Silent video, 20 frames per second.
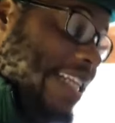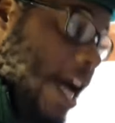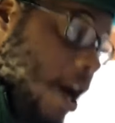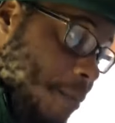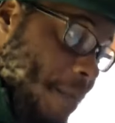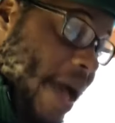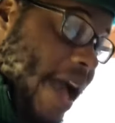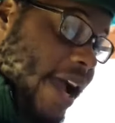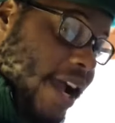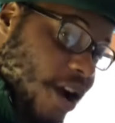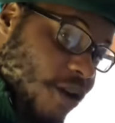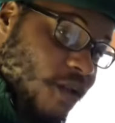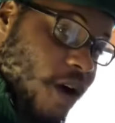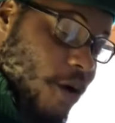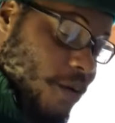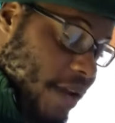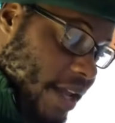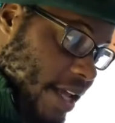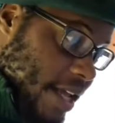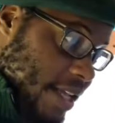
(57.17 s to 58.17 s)
how bad
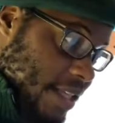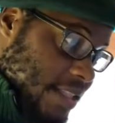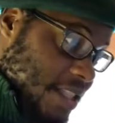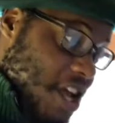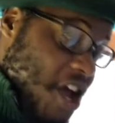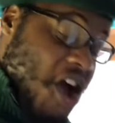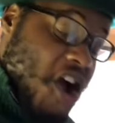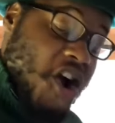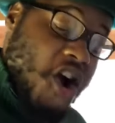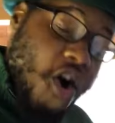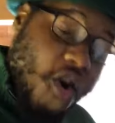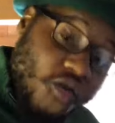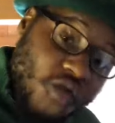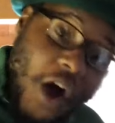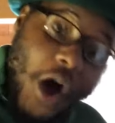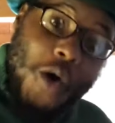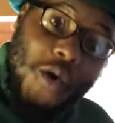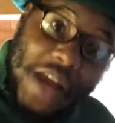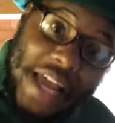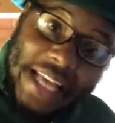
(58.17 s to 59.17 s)
Corona is.
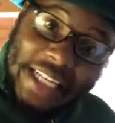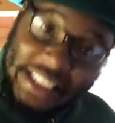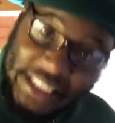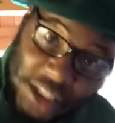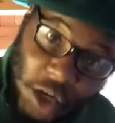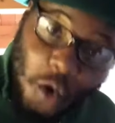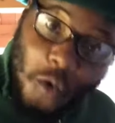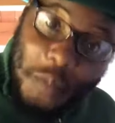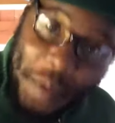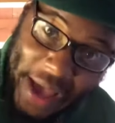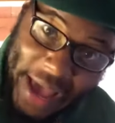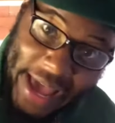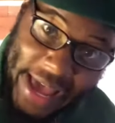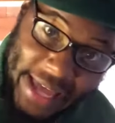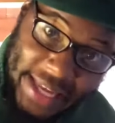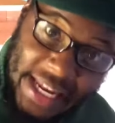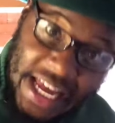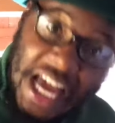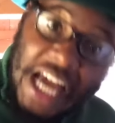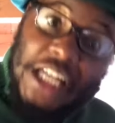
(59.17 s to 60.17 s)
Corona is so
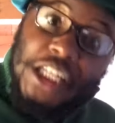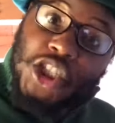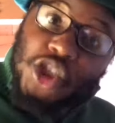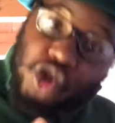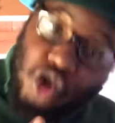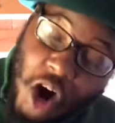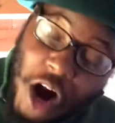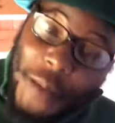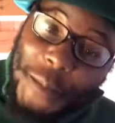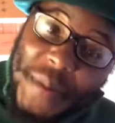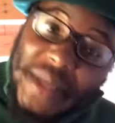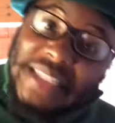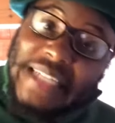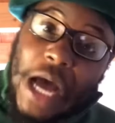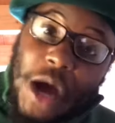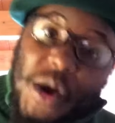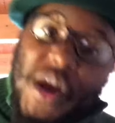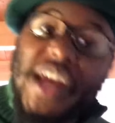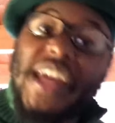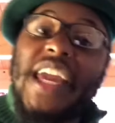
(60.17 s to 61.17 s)
bad, Trump is
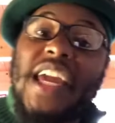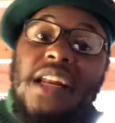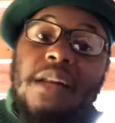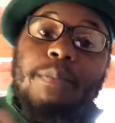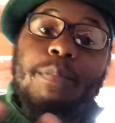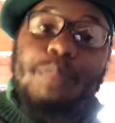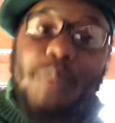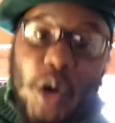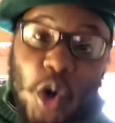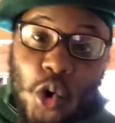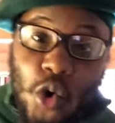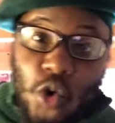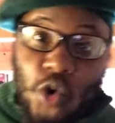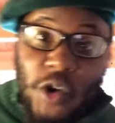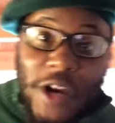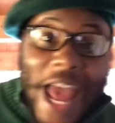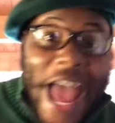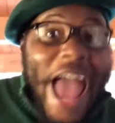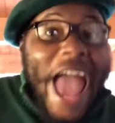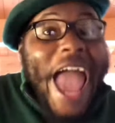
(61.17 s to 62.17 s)
out here getting
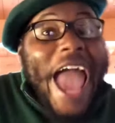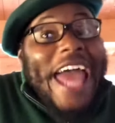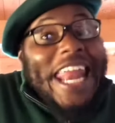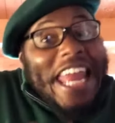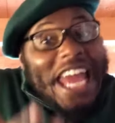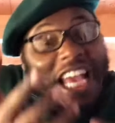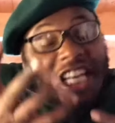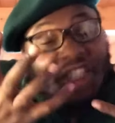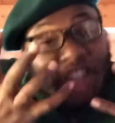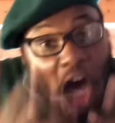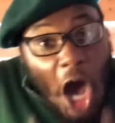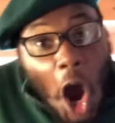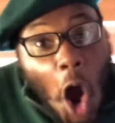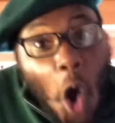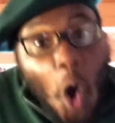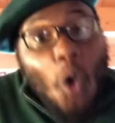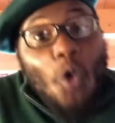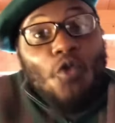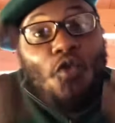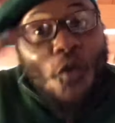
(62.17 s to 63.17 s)
booed at his
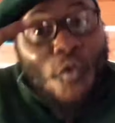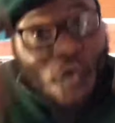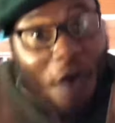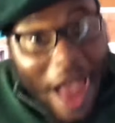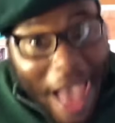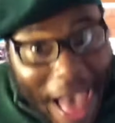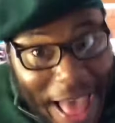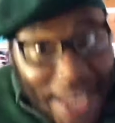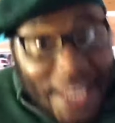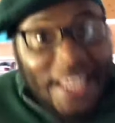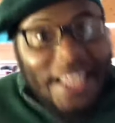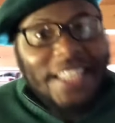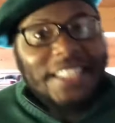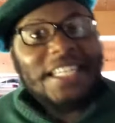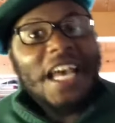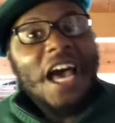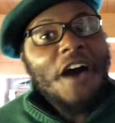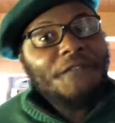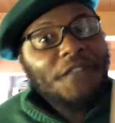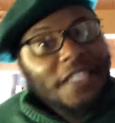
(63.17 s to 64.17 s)
own rallies
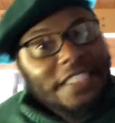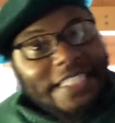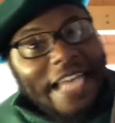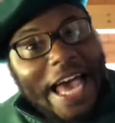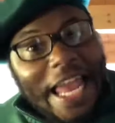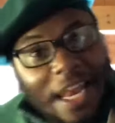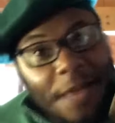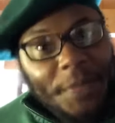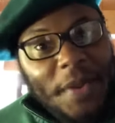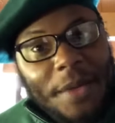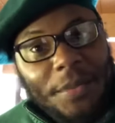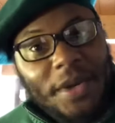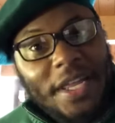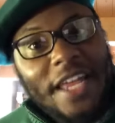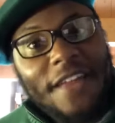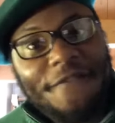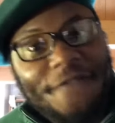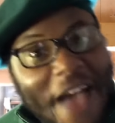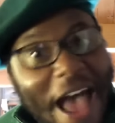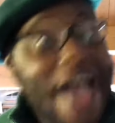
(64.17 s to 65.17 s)
for telling people to
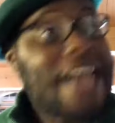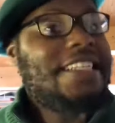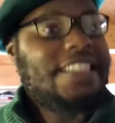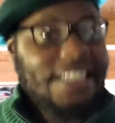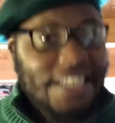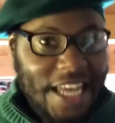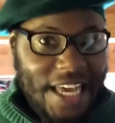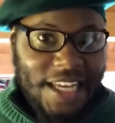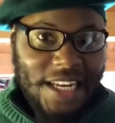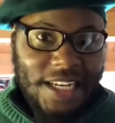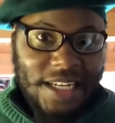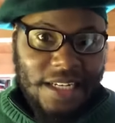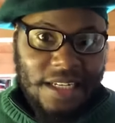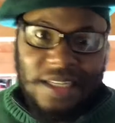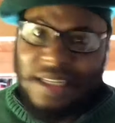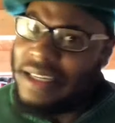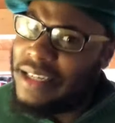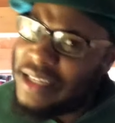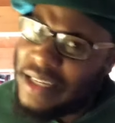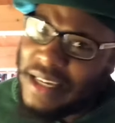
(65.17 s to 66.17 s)
get vaccinated.
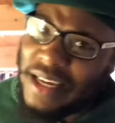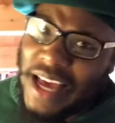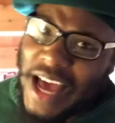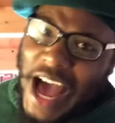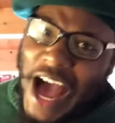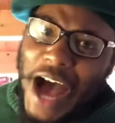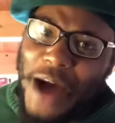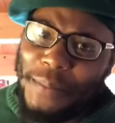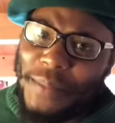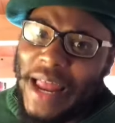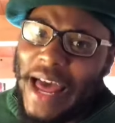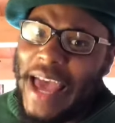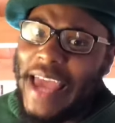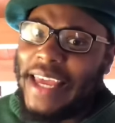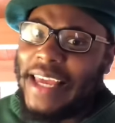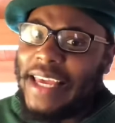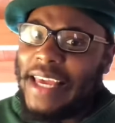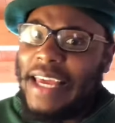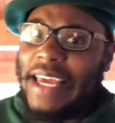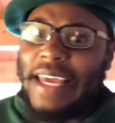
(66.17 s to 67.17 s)
I'm
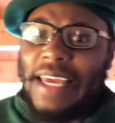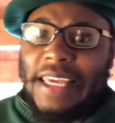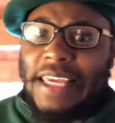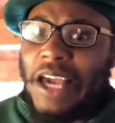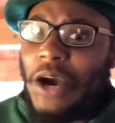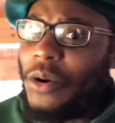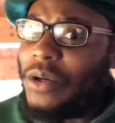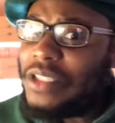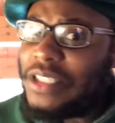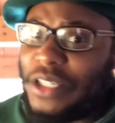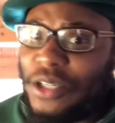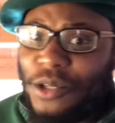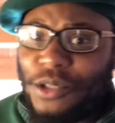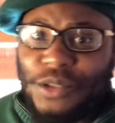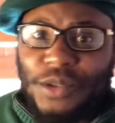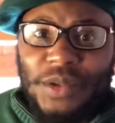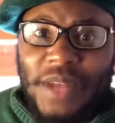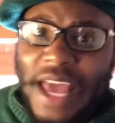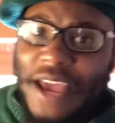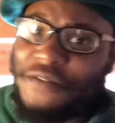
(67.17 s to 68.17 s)
like, yo, it's a little
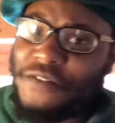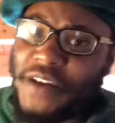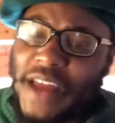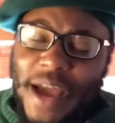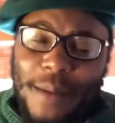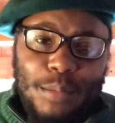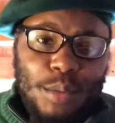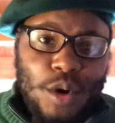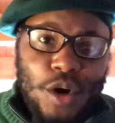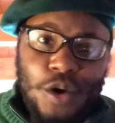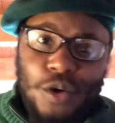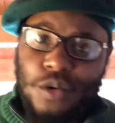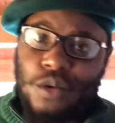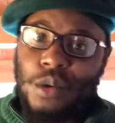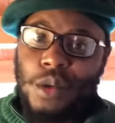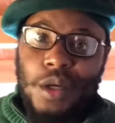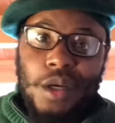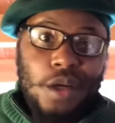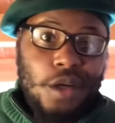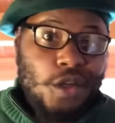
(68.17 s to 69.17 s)
too late for that, bro.
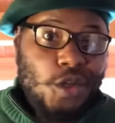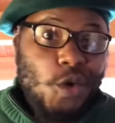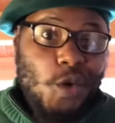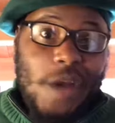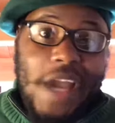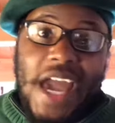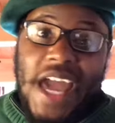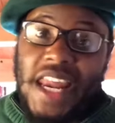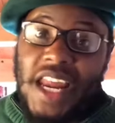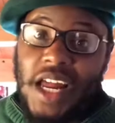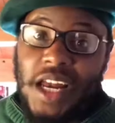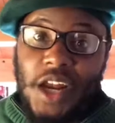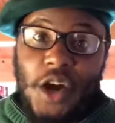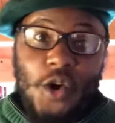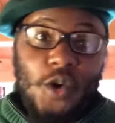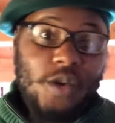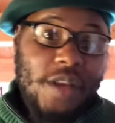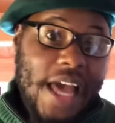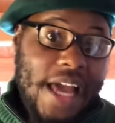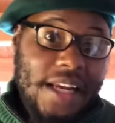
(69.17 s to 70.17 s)
You can't
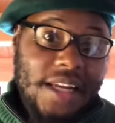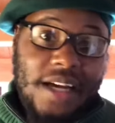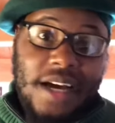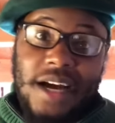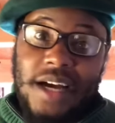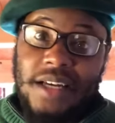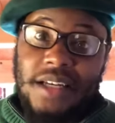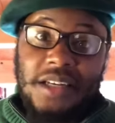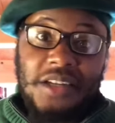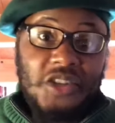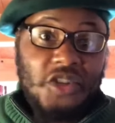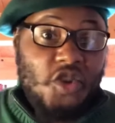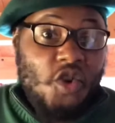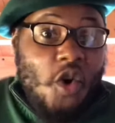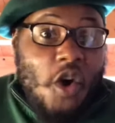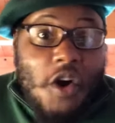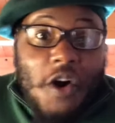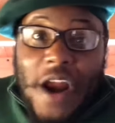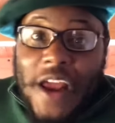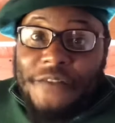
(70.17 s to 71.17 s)
unload that gun. You
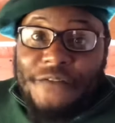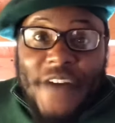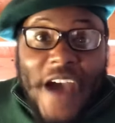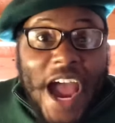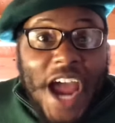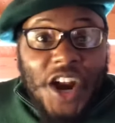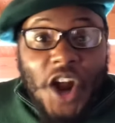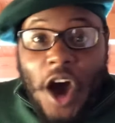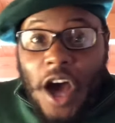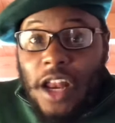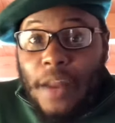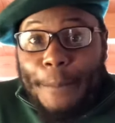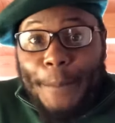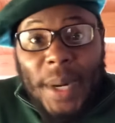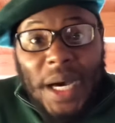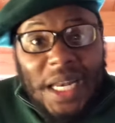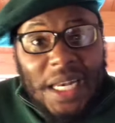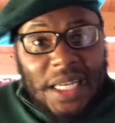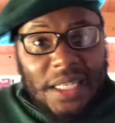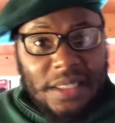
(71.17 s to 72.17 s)
already fired all the
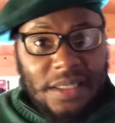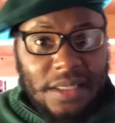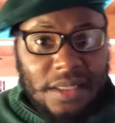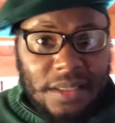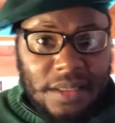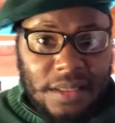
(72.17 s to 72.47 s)
bullets.